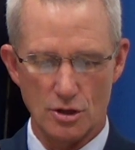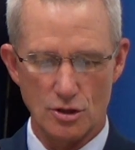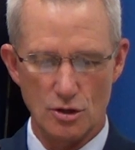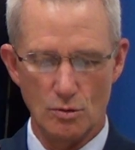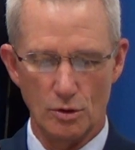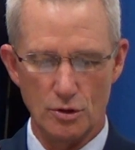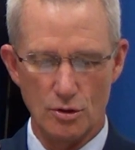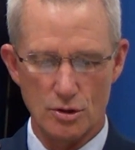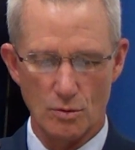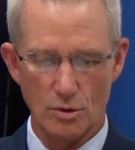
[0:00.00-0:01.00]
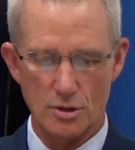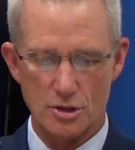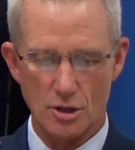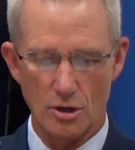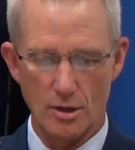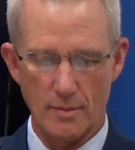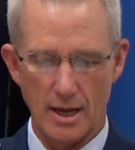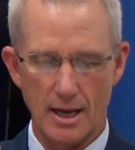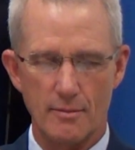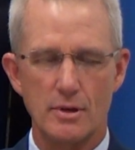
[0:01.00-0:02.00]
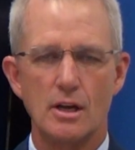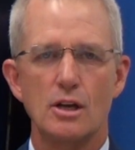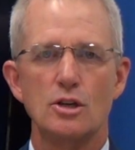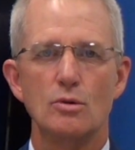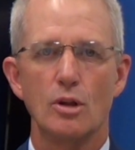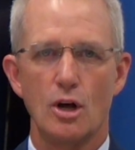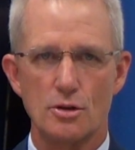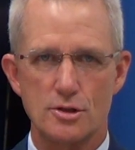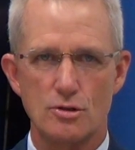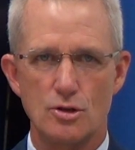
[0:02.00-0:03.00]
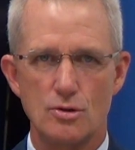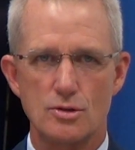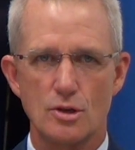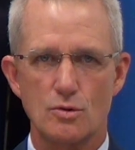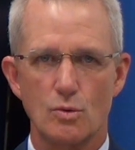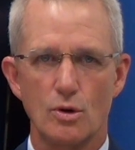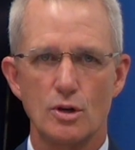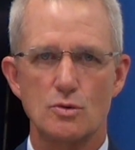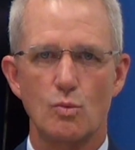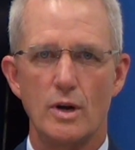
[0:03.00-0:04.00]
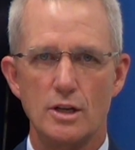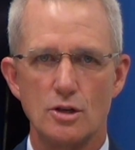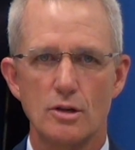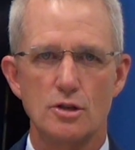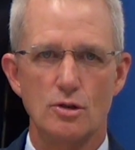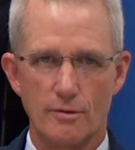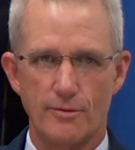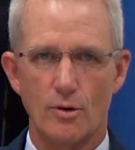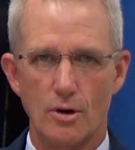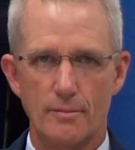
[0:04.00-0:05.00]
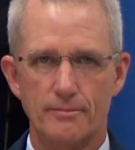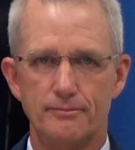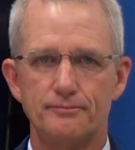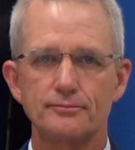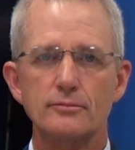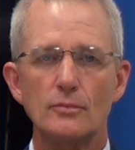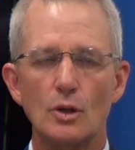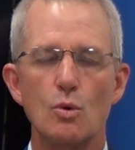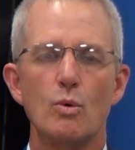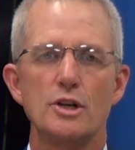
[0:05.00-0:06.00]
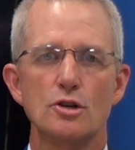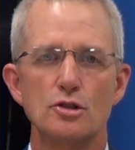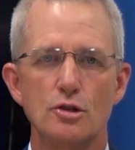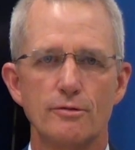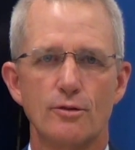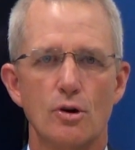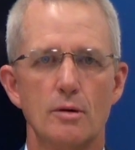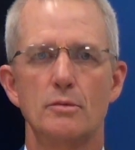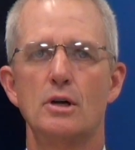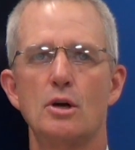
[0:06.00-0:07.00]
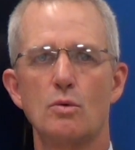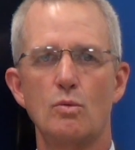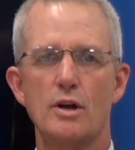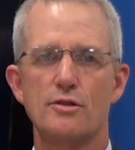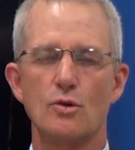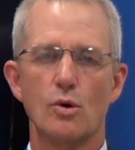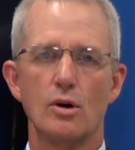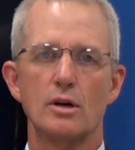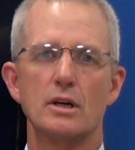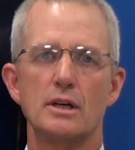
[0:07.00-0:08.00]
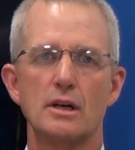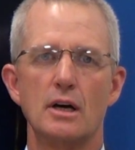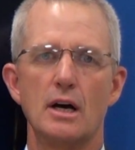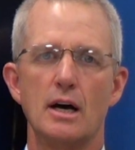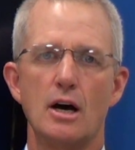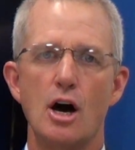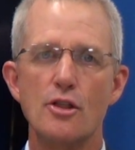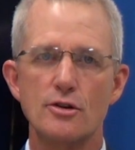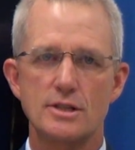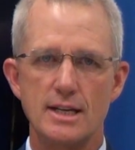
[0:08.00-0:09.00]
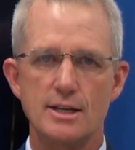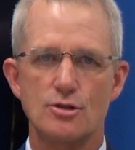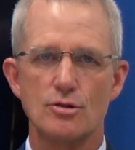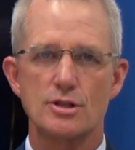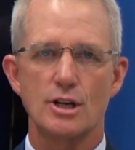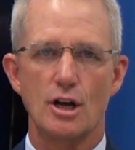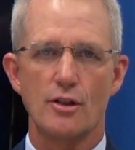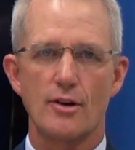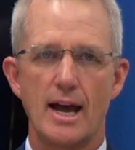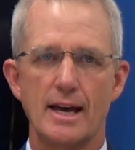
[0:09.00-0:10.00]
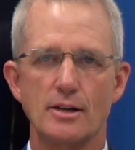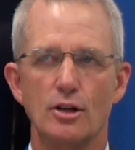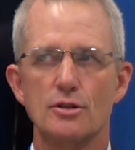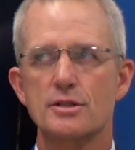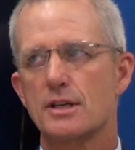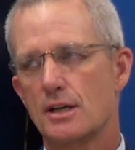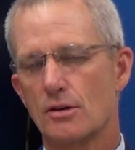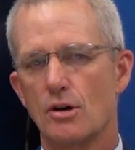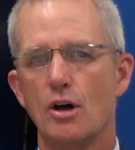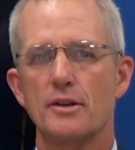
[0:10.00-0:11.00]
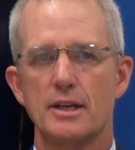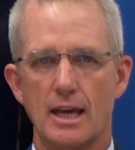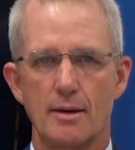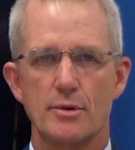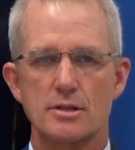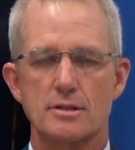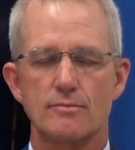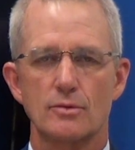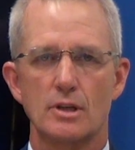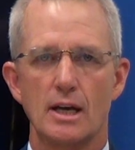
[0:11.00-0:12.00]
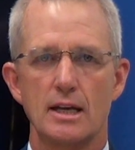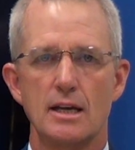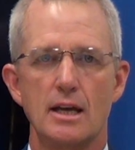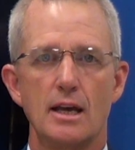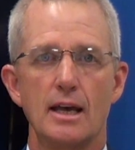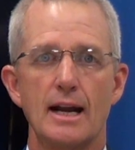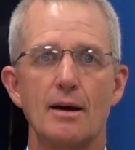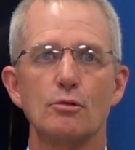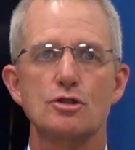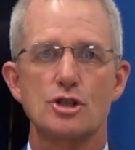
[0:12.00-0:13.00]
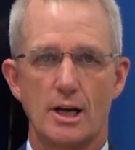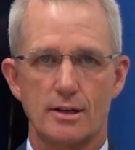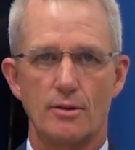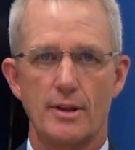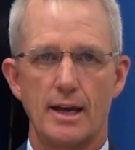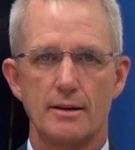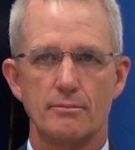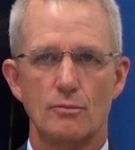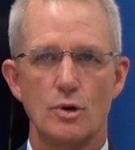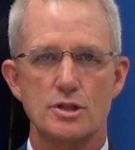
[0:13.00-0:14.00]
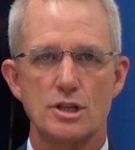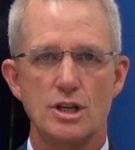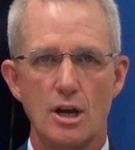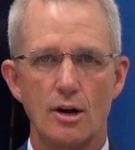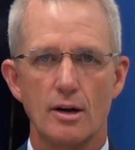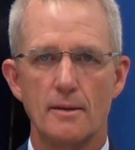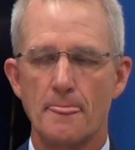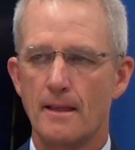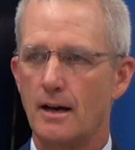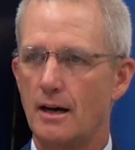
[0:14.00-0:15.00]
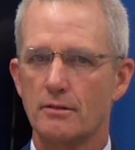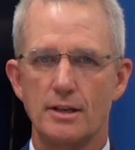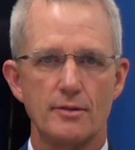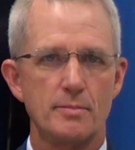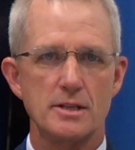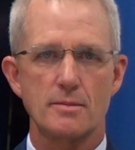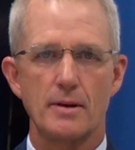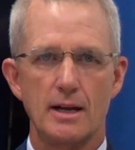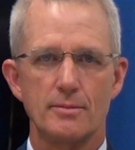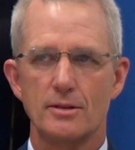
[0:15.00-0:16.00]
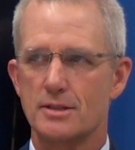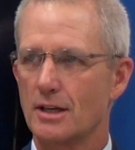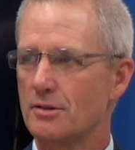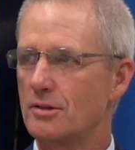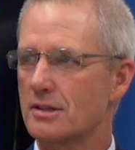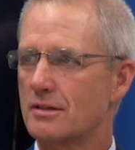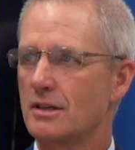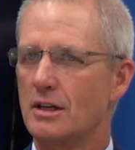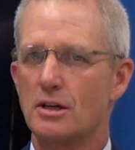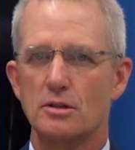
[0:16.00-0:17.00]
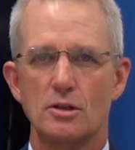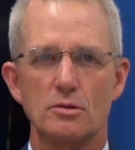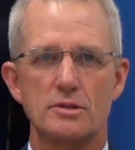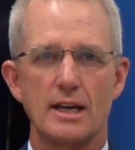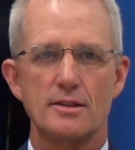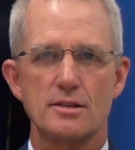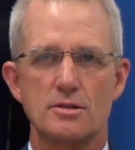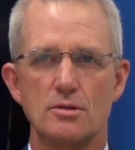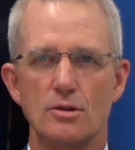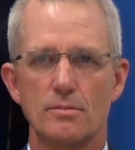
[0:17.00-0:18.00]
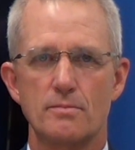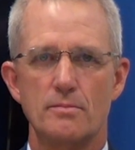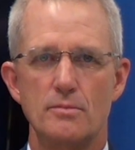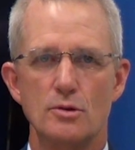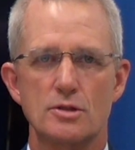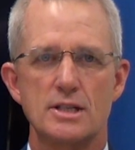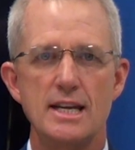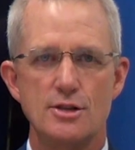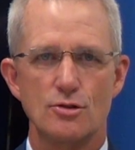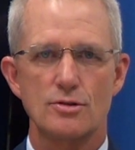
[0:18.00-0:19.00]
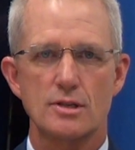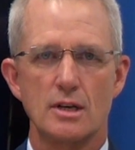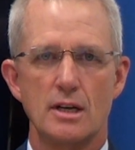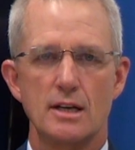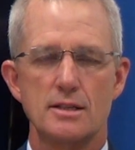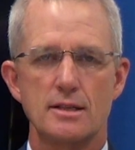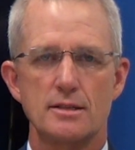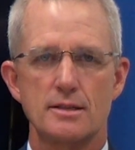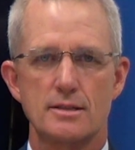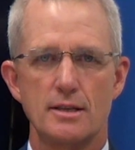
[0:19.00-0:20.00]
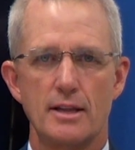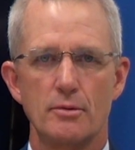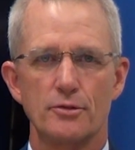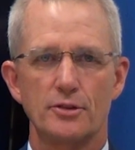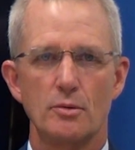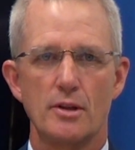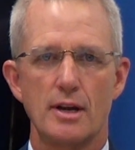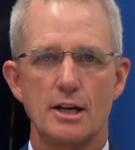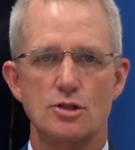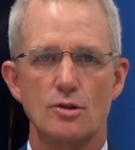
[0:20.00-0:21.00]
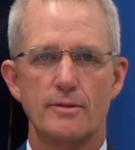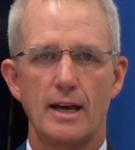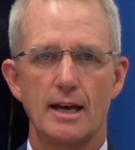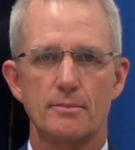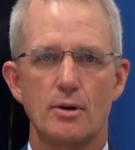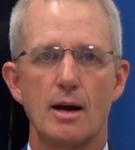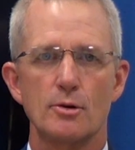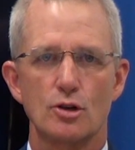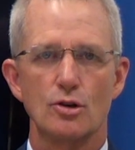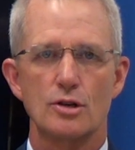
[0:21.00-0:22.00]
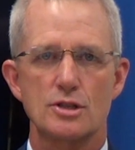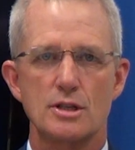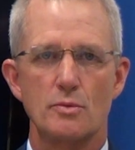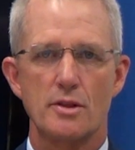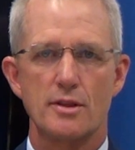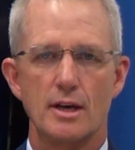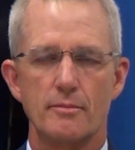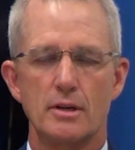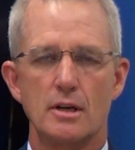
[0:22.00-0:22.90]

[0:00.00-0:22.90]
So you will use the word sir and ma'am You will also use those words when you're in uniform, with your other teachers and other adults here on the campus, okay? And I will check on that. Once a year, I'll give a piece of paper and tell you to go take this to your teachers, and they will see whether or not you have had proper courtesy with them.